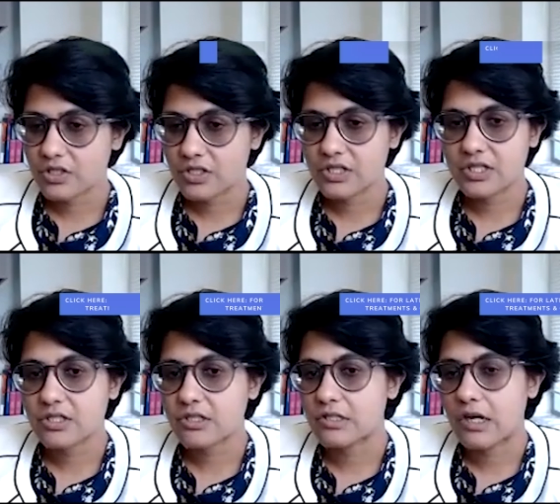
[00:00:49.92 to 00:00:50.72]
which is
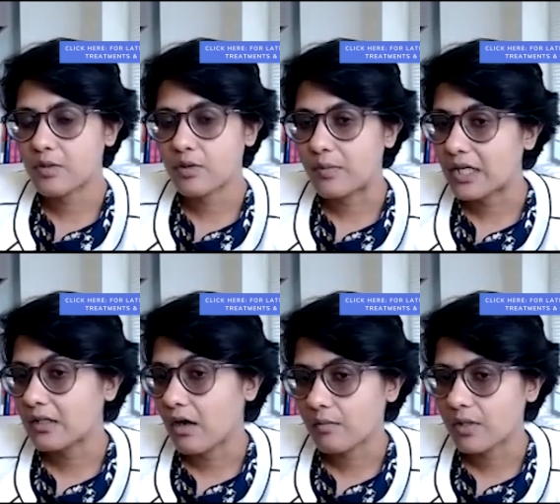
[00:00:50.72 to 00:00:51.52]
its job to make
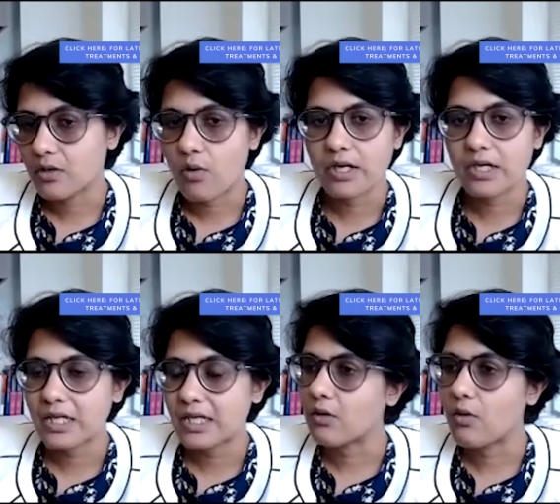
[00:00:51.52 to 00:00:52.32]
normal
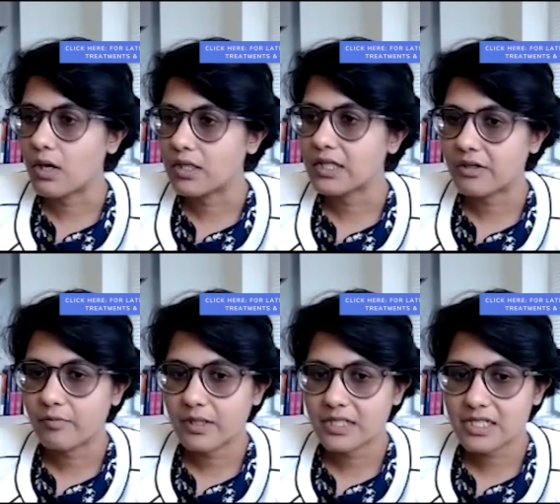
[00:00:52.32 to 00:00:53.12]
quantity and quality
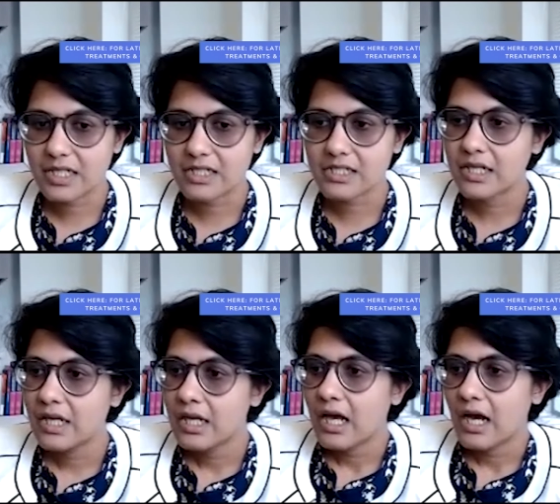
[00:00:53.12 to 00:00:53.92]
of blood cells.
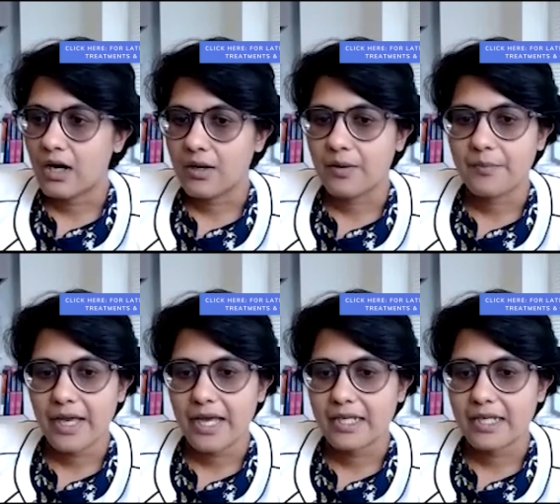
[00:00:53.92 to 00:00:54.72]
Um,
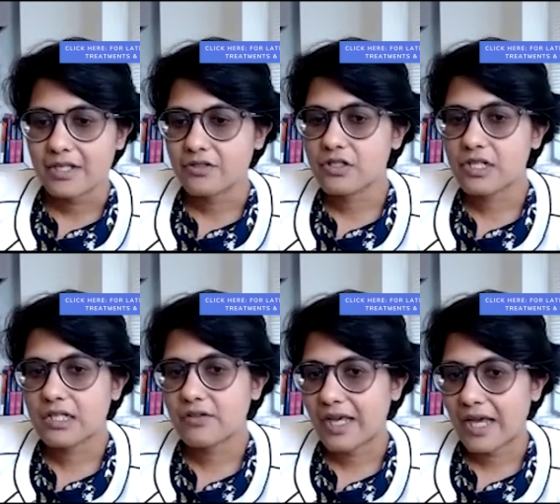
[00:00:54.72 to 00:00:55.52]
and as a
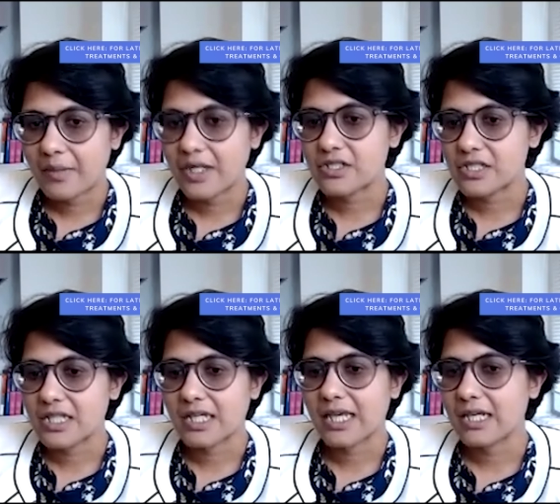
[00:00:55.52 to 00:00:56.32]
result of that, patients
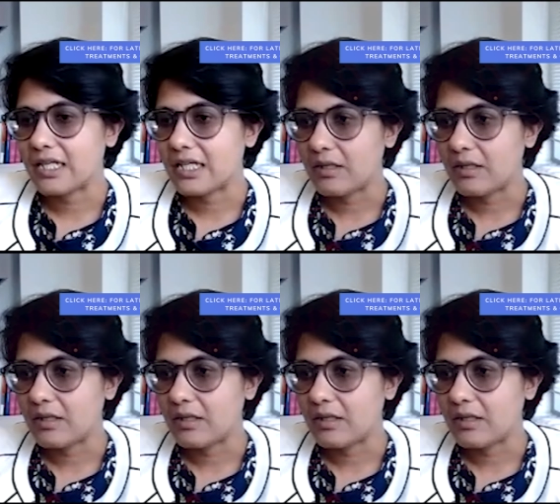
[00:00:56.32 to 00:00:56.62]
can get